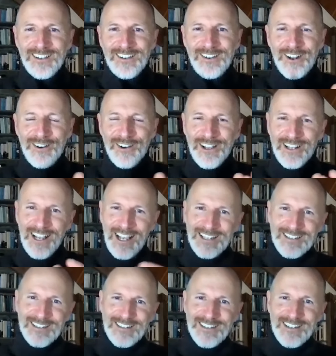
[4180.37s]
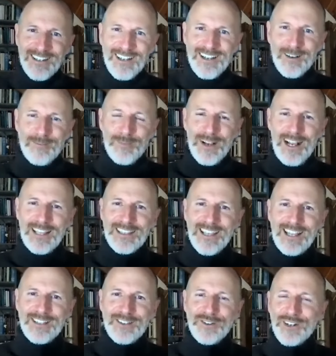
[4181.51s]
You know, and, and, um, and
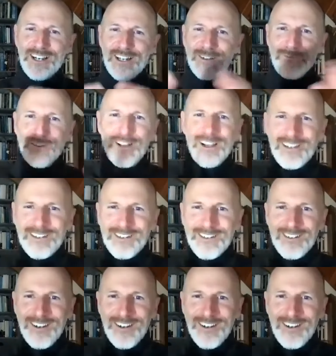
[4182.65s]
then you're kind of like,